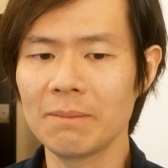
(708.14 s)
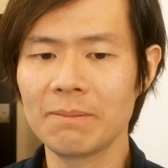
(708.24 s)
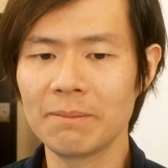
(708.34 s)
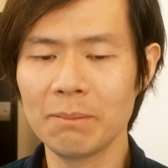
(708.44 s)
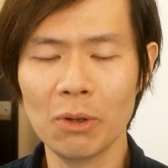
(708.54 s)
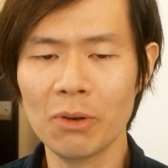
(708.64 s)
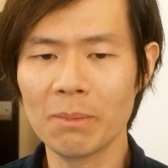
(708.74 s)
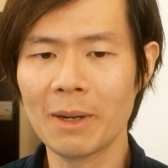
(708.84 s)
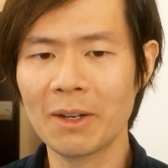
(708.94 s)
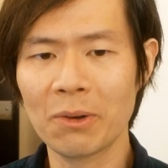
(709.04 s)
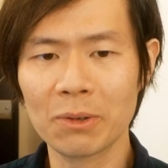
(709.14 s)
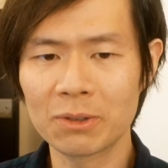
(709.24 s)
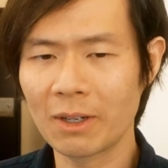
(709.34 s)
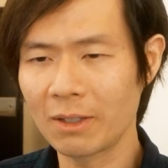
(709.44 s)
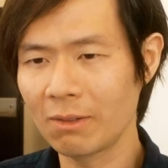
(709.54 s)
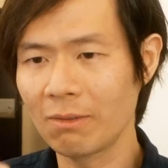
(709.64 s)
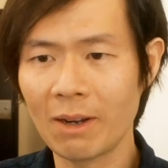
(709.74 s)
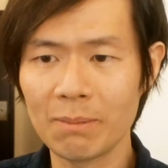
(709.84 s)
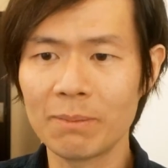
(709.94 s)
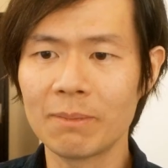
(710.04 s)
blowing my nose, trying to
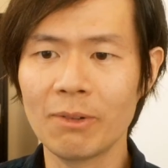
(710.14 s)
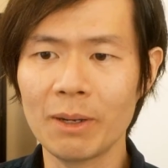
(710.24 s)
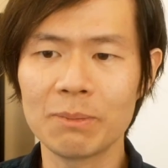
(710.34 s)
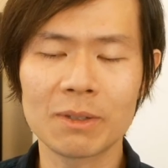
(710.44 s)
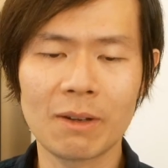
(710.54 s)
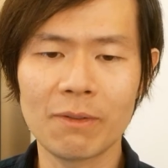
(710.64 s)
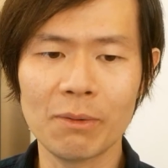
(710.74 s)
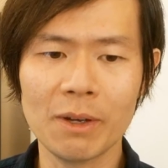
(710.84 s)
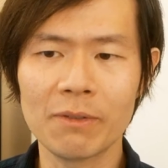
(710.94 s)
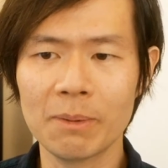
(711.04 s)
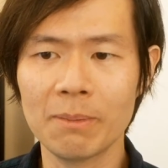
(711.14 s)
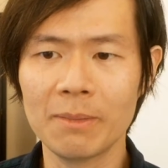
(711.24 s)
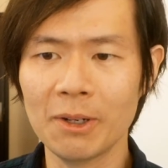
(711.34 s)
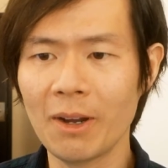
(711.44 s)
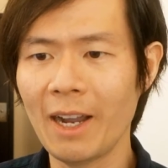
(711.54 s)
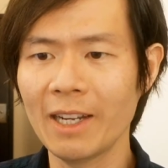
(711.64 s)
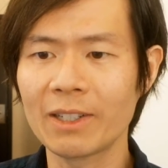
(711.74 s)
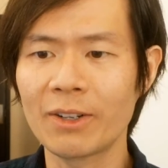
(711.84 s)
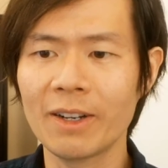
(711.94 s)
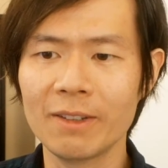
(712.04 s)
wipe stuff away from eye
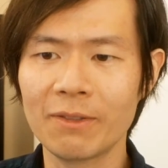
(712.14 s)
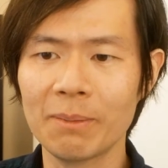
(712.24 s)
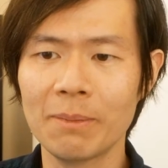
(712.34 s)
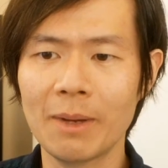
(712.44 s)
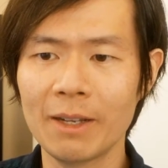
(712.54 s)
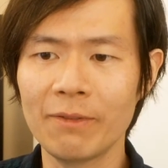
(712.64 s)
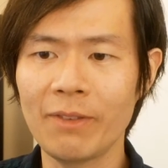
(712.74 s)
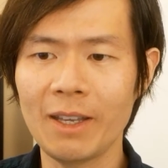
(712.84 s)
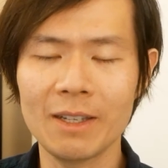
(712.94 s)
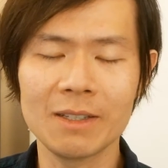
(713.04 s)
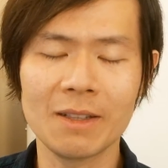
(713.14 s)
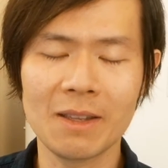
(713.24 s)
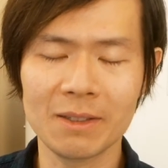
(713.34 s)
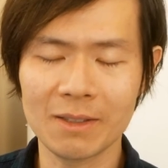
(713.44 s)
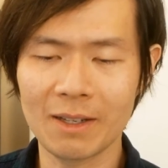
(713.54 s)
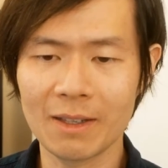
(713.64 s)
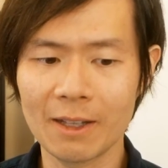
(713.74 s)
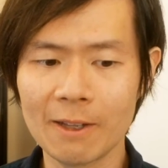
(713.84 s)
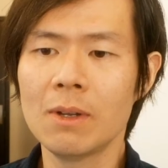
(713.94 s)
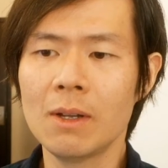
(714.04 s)
crud from my face and things like
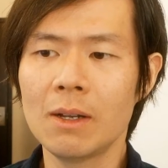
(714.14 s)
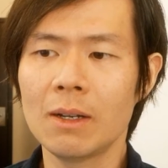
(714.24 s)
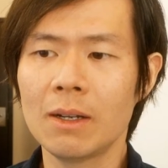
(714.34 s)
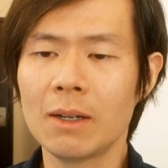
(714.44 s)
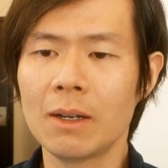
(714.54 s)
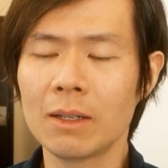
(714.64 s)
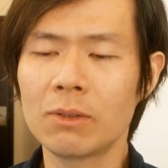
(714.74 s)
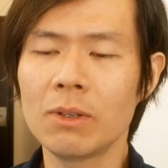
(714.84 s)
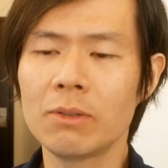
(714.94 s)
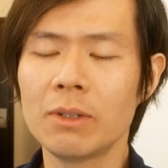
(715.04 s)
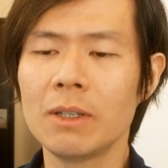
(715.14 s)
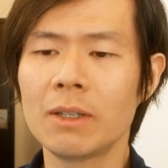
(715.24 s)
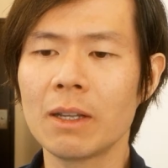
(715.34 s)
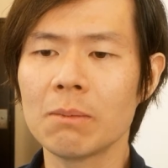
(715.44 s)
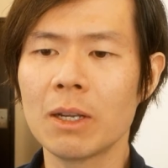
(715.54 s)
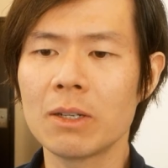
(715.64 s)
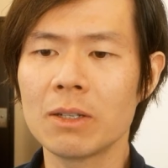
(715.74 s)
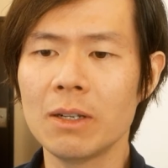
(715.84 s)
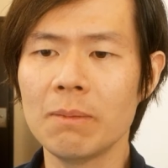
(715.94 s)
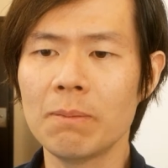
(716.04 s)
that. I didn't really get much
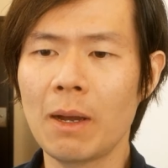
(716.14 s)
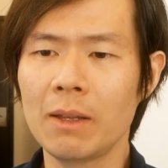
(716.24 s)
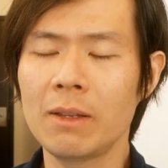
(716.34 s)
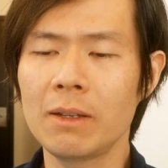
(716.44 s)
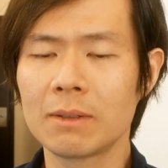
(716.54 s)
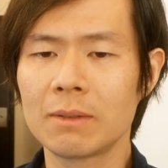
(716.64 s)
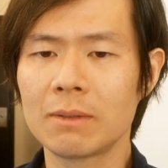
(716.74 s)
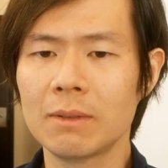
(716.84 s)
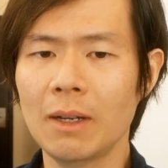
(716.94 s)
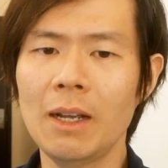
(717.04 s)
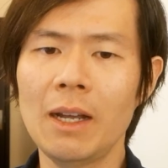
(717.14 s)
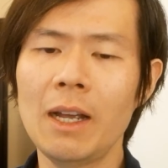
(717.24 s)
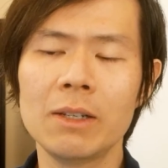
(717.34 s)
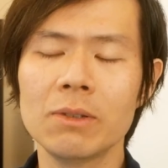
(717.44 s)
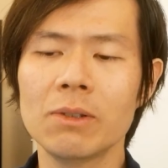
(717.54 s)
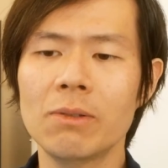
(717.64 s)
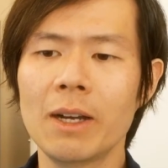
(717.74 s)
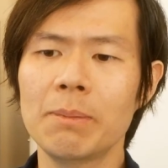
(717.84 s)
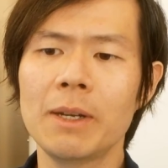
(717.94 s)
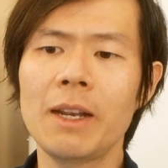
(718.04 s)
sleep. I think I don't know
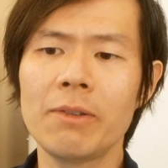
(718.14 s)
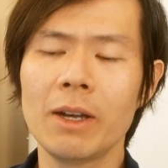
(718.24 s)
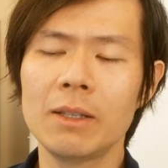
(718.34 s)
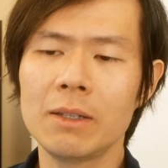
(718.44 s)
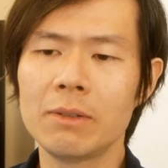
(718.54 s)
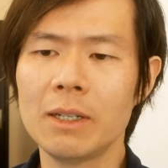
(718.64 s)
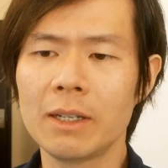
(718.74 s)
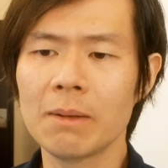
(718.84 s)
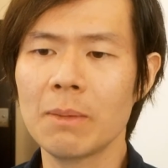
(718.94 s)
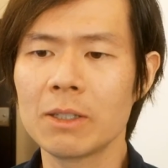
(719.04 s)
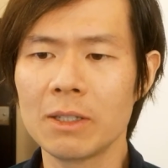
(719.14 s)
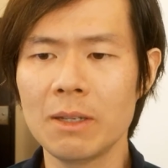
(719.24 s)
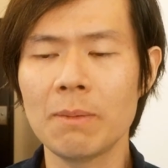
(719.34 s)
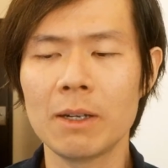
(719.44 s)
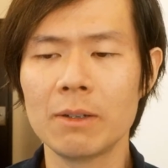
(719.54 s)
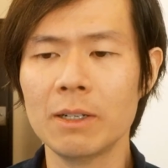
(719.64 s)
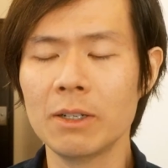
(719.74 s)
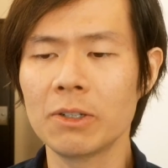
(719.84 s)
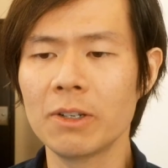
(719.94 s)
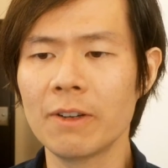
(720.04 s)
why, but anyway, I didn't really get much sleep. I really
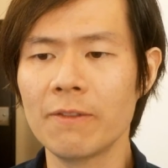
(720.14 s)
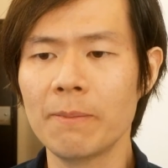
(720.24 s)
should have.